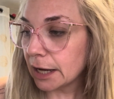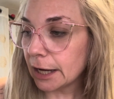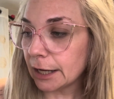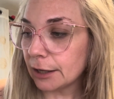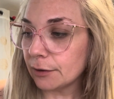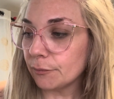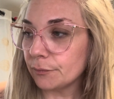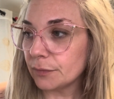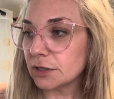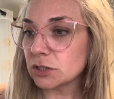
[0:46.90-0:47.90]

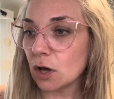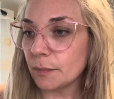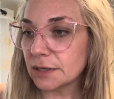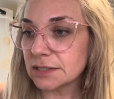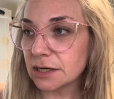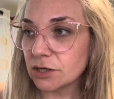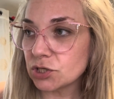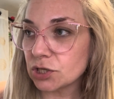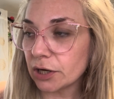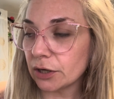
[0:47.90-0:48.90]
The topics that I
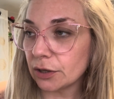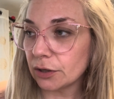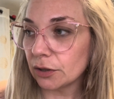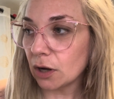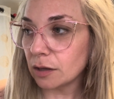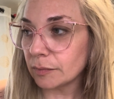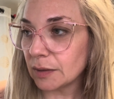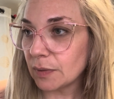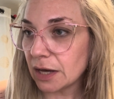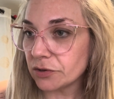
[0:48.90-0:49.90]
share on my
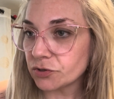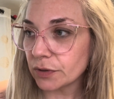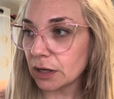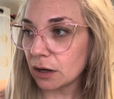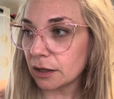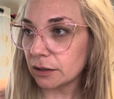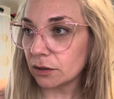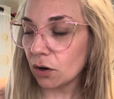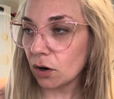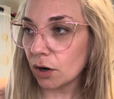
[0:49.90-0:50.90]
Patreon
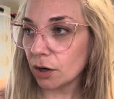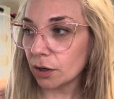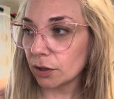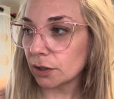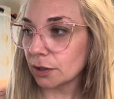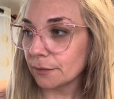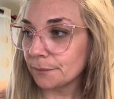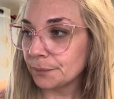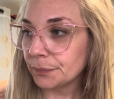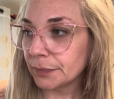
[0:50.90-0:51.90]
are
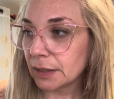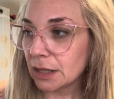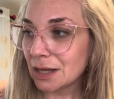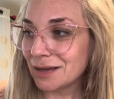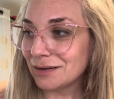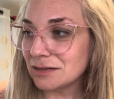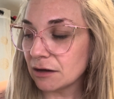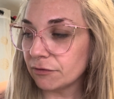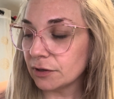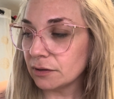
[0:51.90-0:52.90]

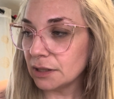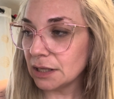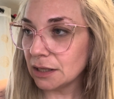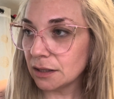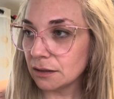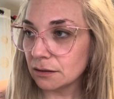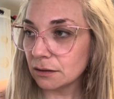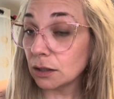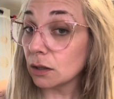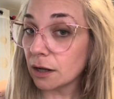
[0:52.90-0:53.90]
definitely,
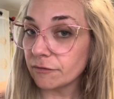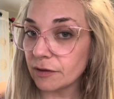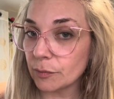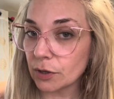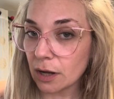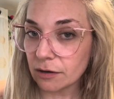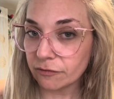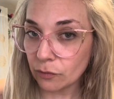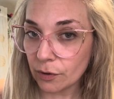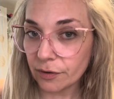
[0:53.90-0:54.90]
a lot of them are not
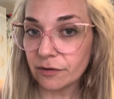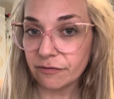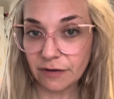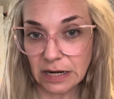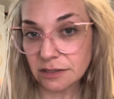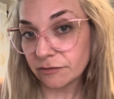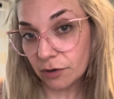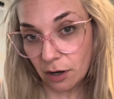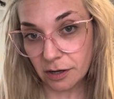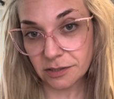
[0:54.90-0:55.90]
for the faint of
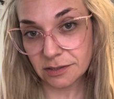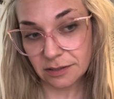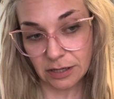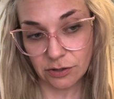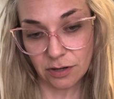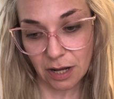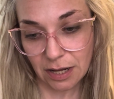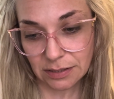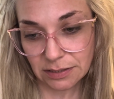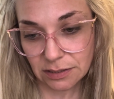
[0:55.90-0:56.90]
heart. They are
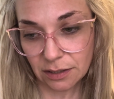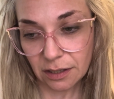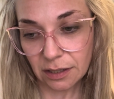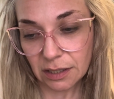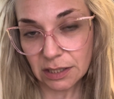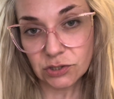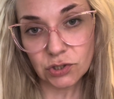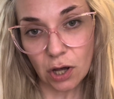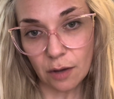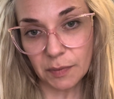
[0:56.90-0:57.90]
not
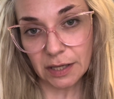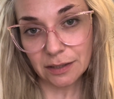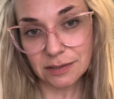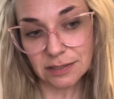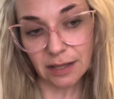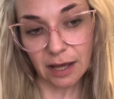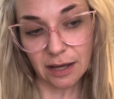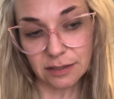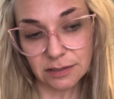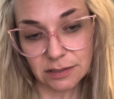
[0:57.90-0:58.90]
topics
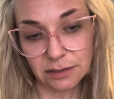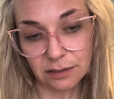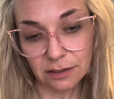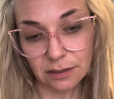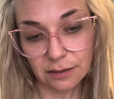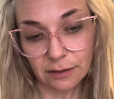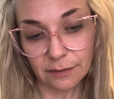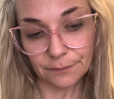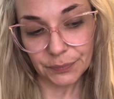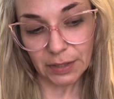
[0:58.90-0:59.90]
that
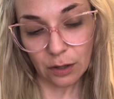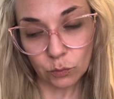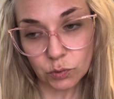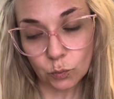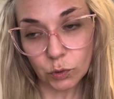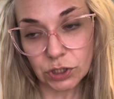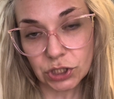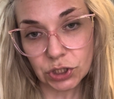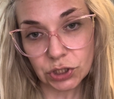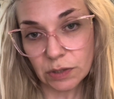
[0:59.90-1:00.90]
I would
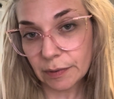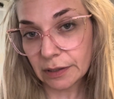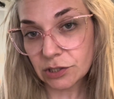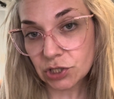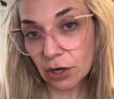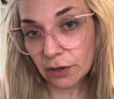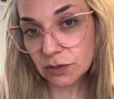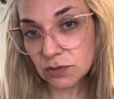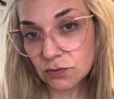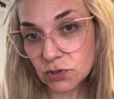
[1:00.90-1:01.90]
typically share
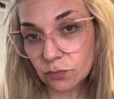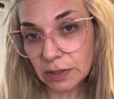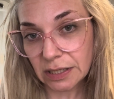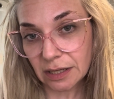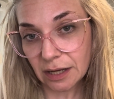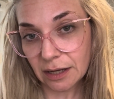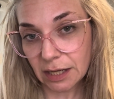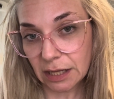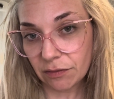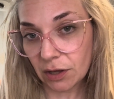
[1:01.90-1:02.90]
social media,
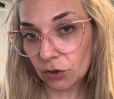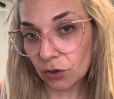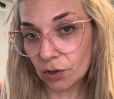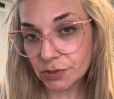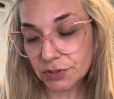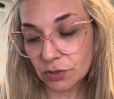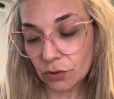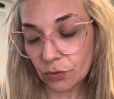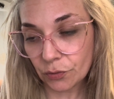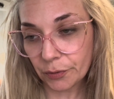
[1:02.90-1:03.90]
and they are
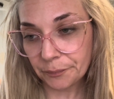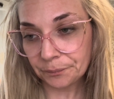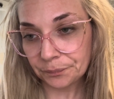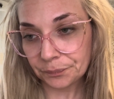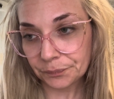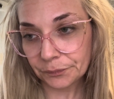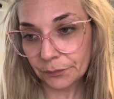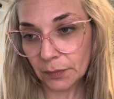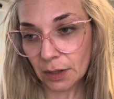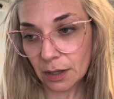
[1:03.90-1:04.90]
also
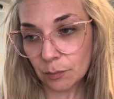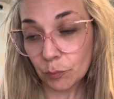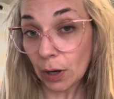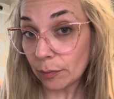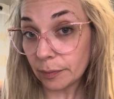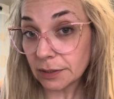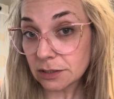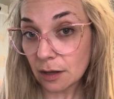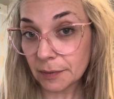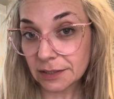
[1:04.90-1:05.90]
probably
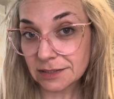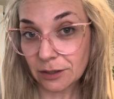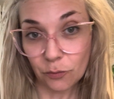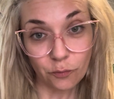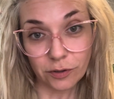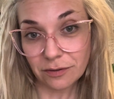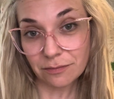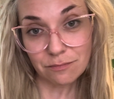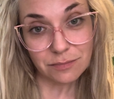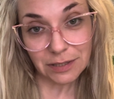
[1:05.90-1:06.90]
topics that wouldn't
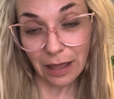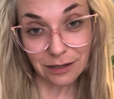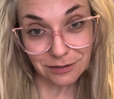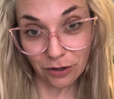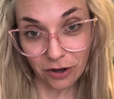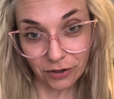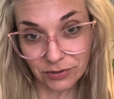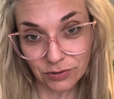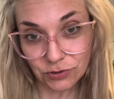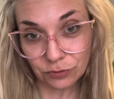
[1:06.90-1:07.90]
last long on
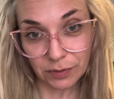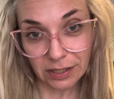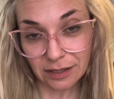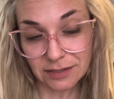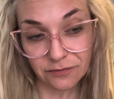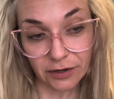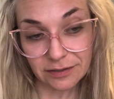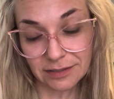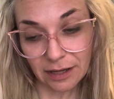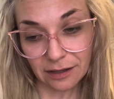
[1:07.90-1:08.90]
social media as far
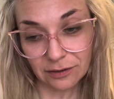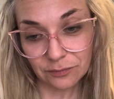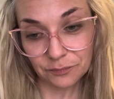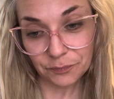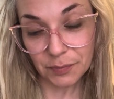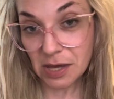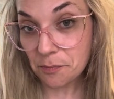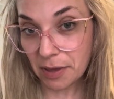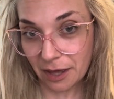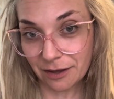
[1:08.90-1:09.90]
as like being
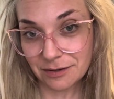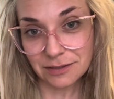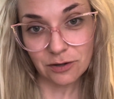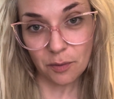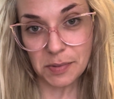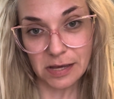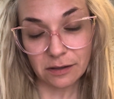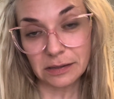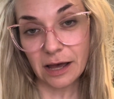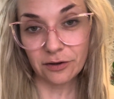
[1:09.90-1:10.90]
banned, not being
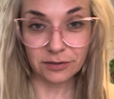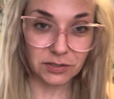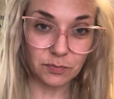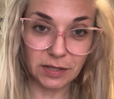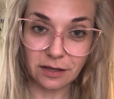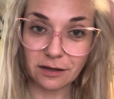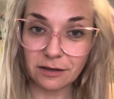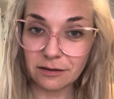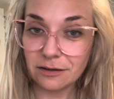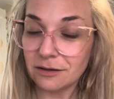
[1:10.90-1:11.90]
allowed to be,